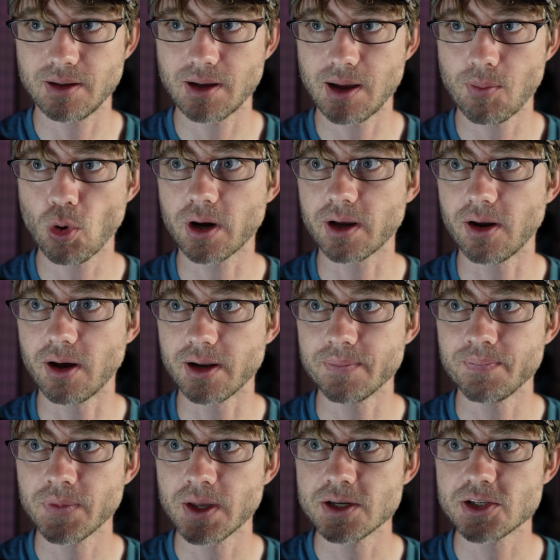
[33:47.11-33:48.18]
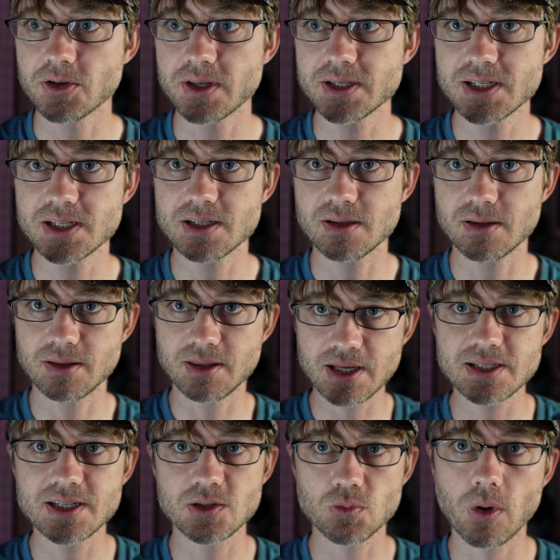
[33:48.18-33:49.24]
I'm working on it. So this
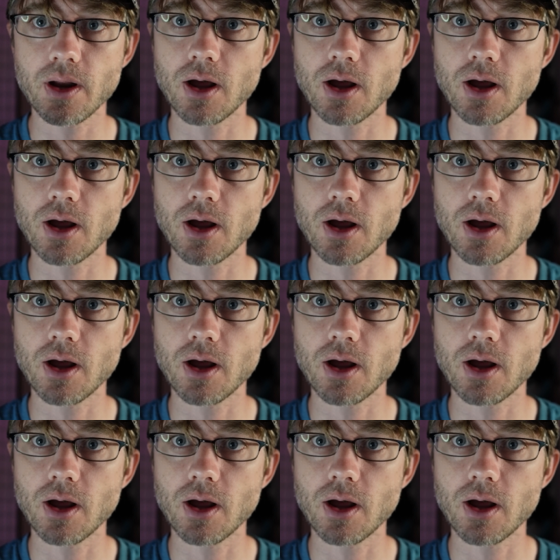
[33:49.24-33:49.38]
is what